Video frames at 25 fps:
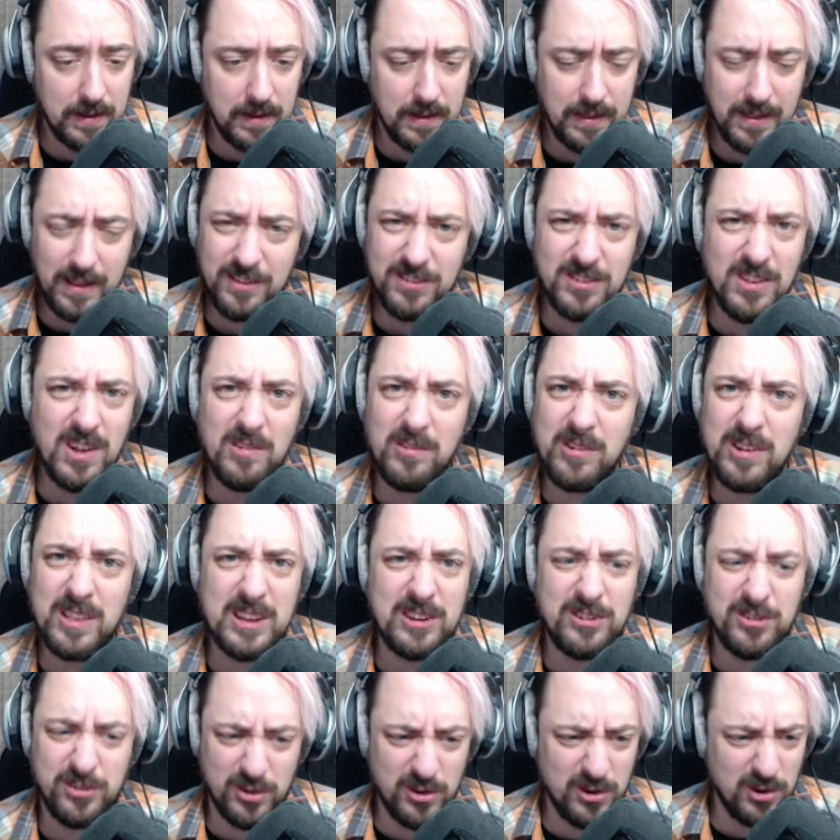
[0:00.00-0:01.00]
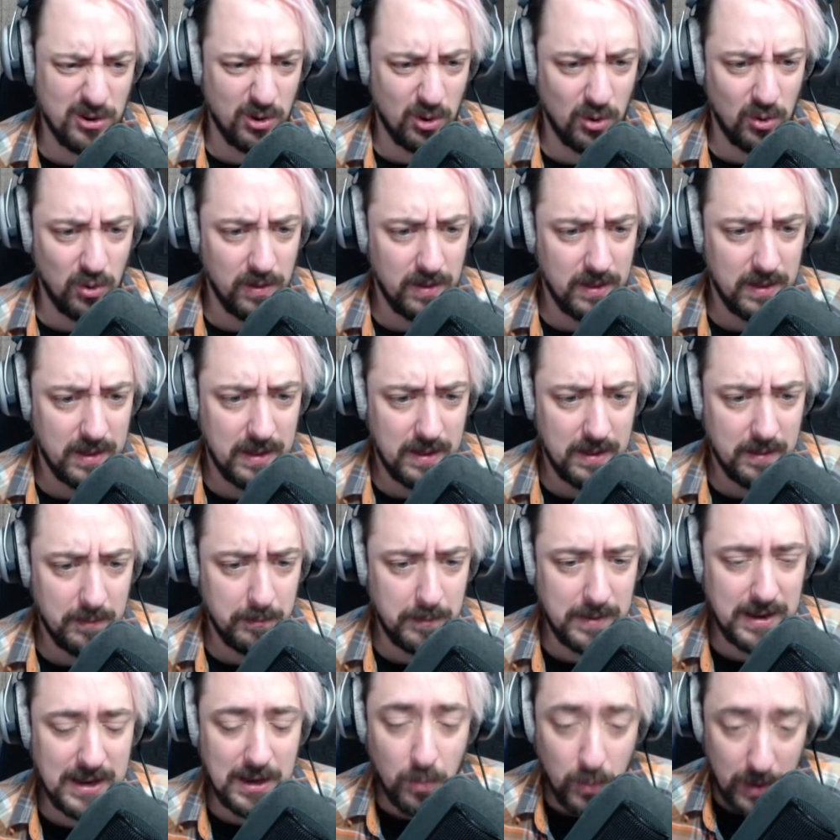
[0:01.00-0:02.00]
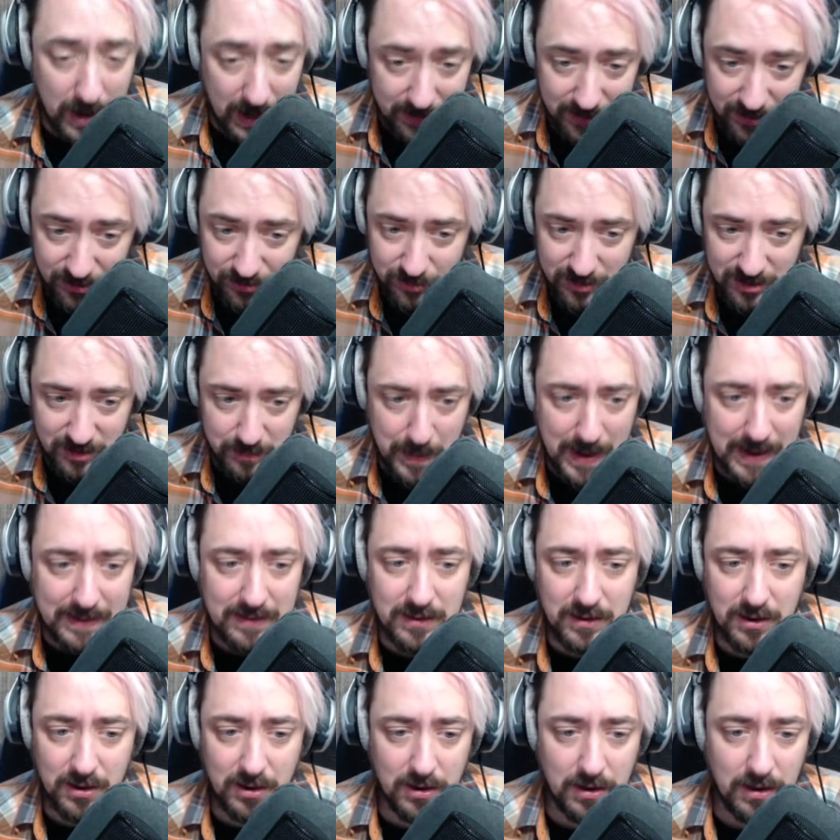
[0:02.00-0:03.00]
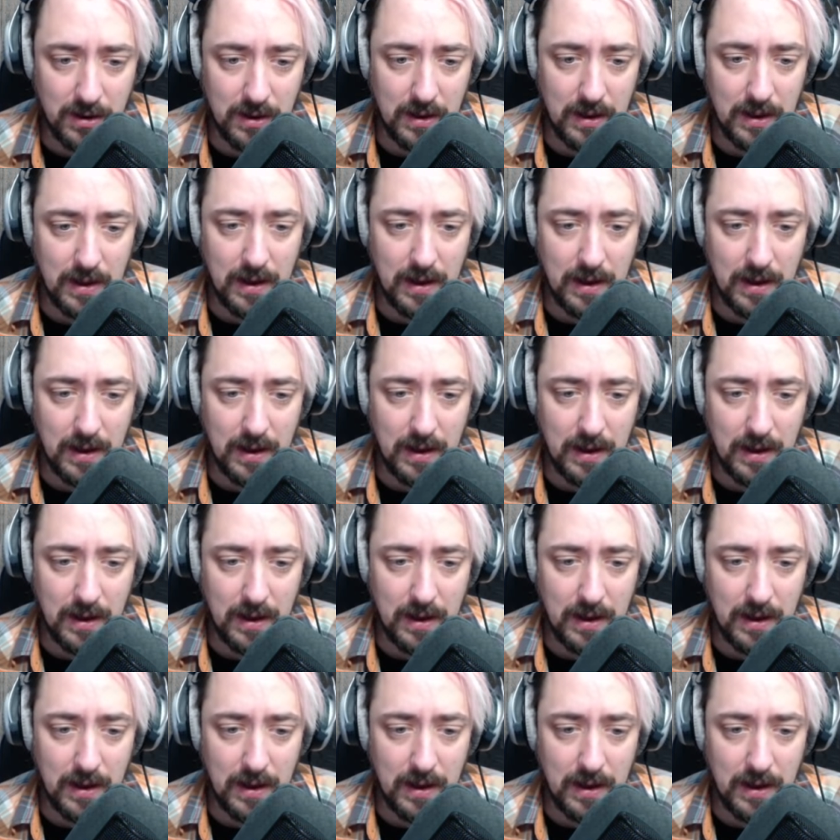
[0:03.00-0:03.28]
That's not really true. Meaning when I disrespected her,